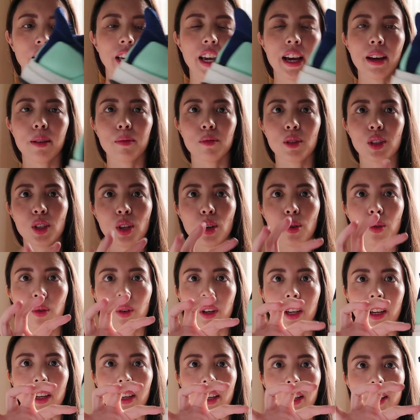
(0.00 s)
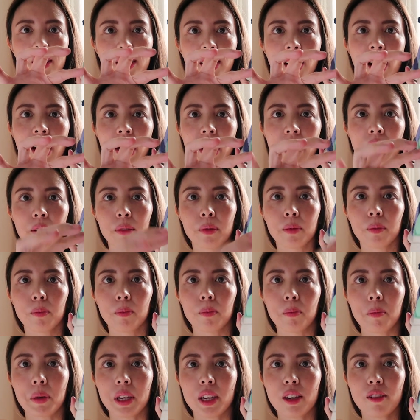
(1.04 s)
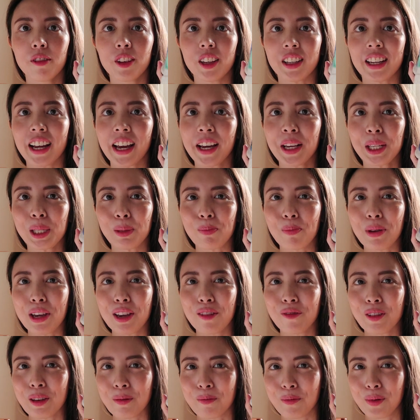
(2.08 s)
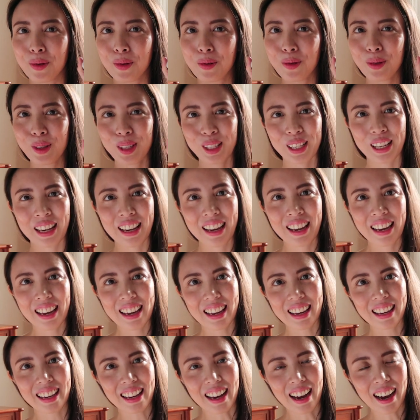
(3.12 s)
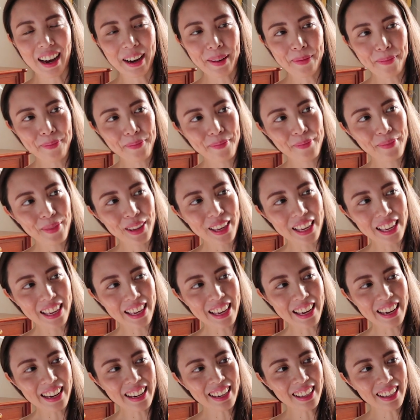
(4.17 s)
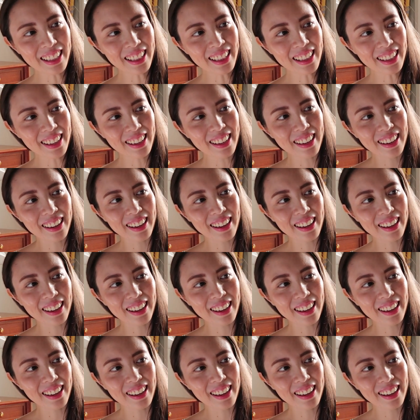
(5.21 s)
Yeah, so it's got a nice beefy boost heel,